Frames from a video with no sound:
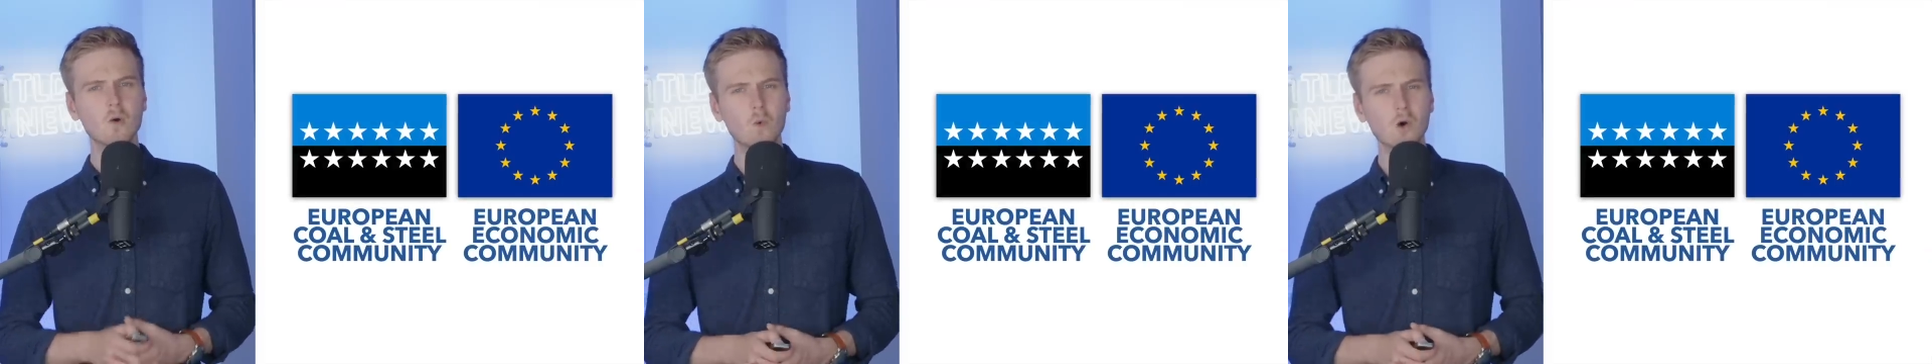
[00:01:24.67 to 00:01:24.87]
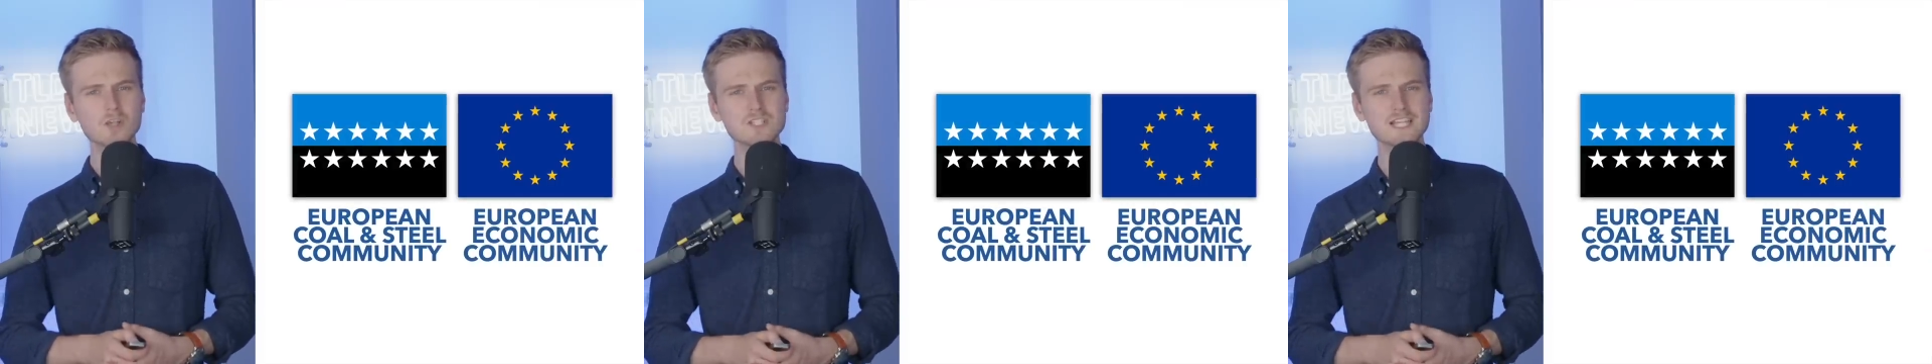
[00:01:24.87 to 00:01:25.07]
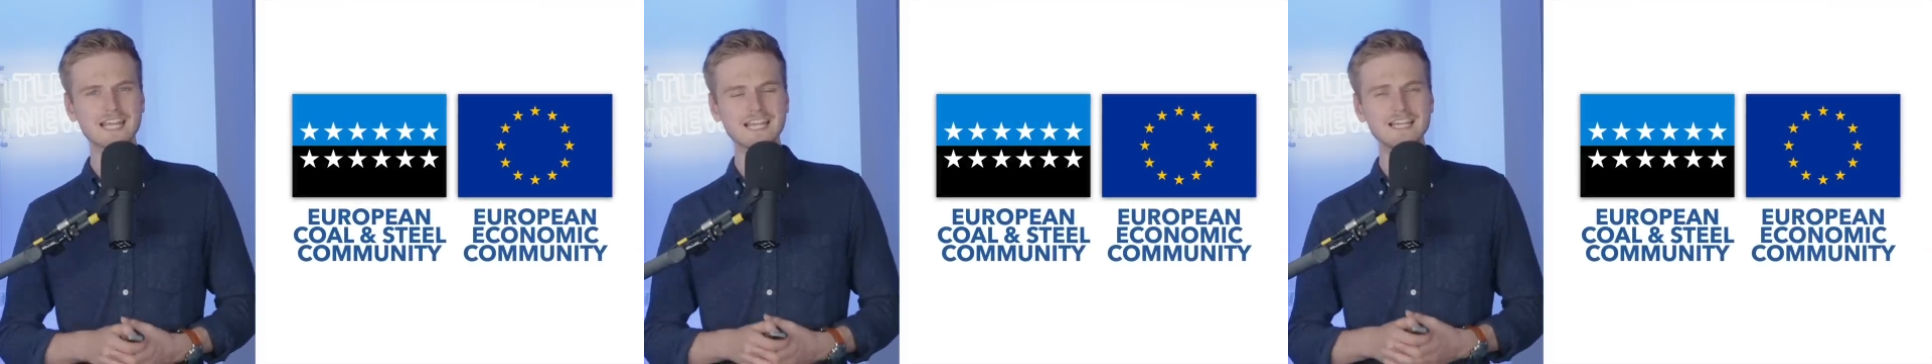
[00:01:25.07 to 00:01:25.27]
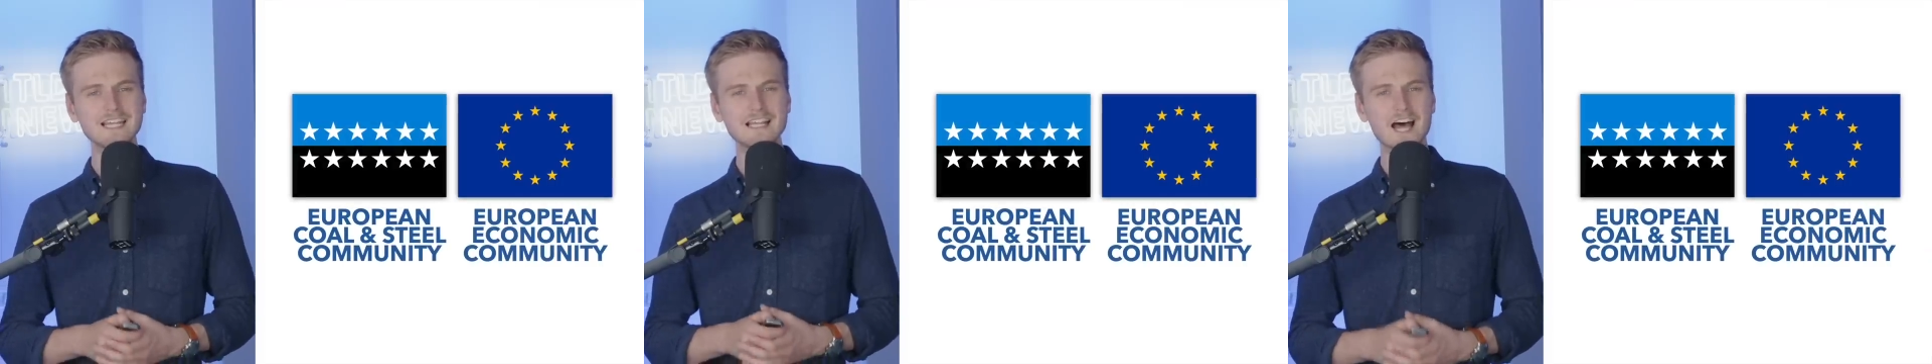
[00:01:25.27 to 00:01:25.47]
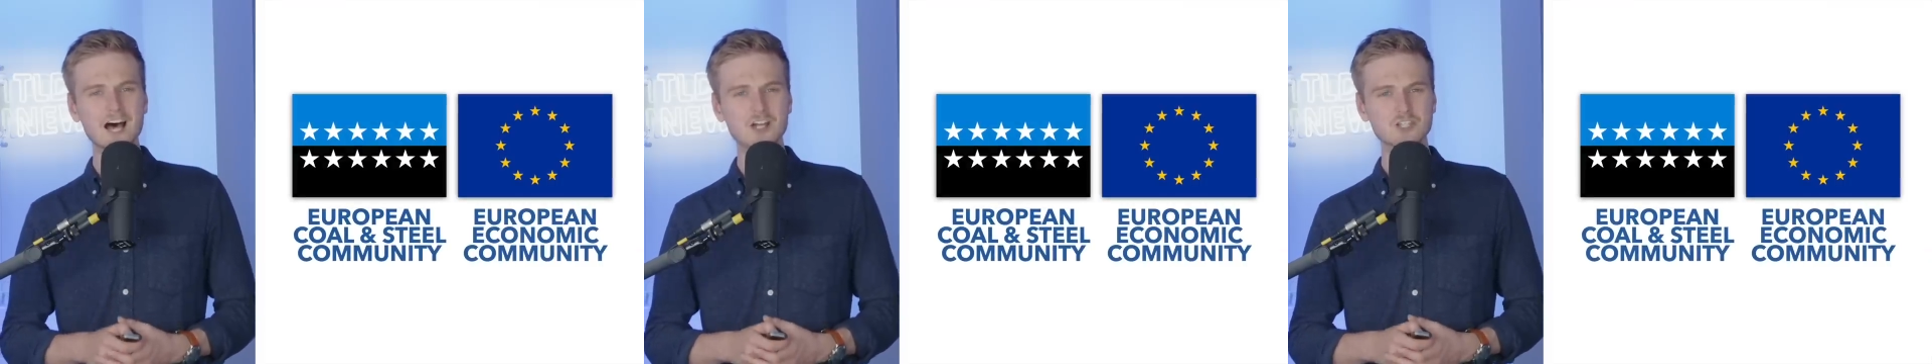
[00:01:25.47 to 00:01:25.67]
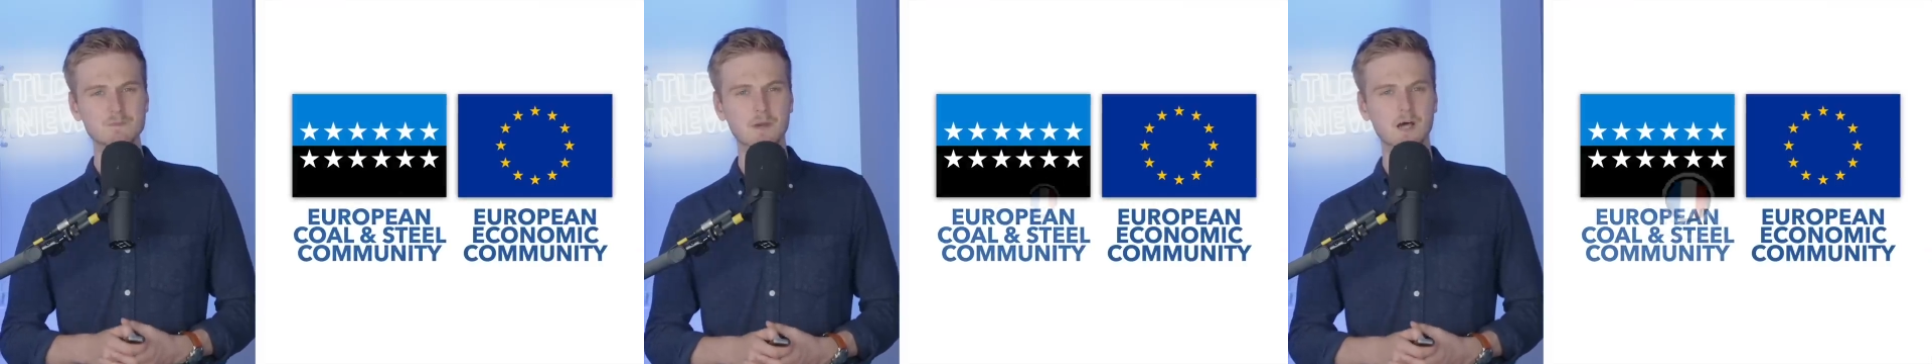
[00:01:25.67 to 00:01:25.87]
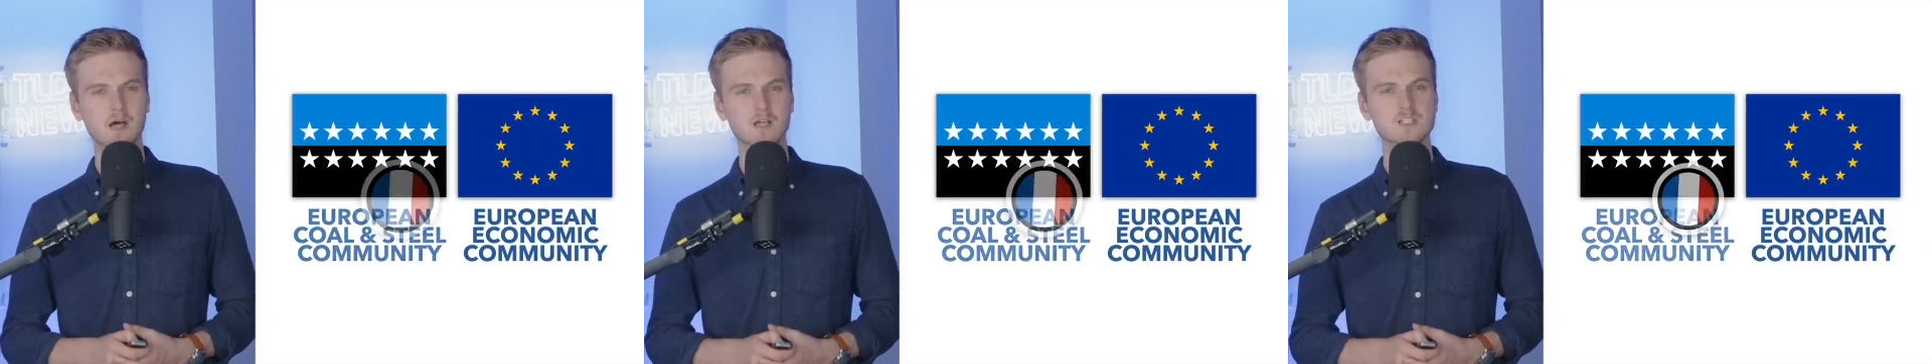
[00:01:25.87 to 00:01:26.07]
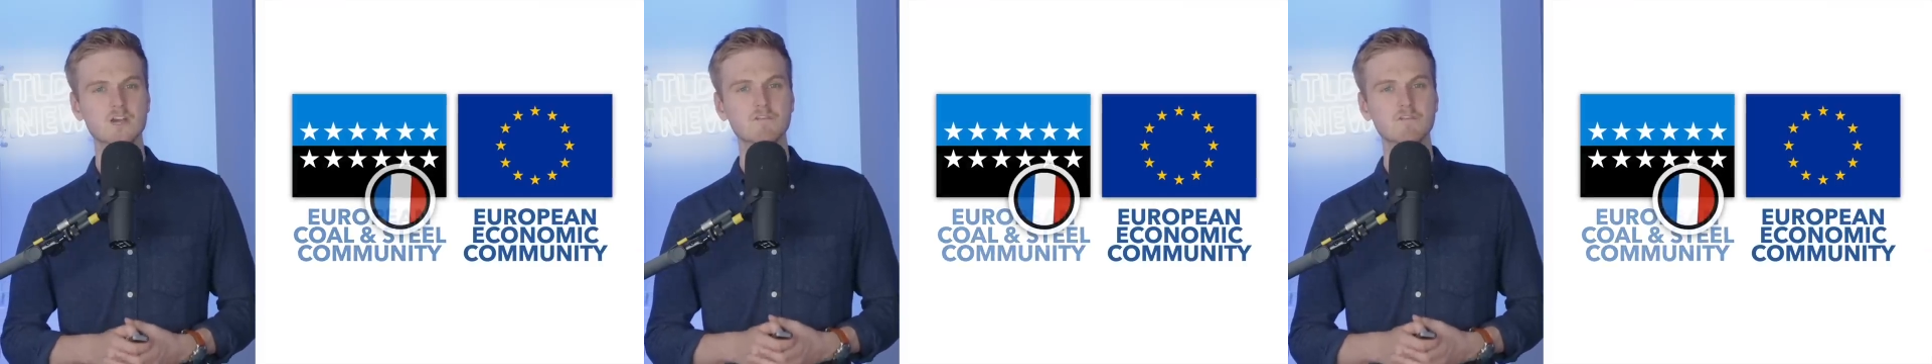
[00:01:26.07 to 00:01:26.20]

was in large part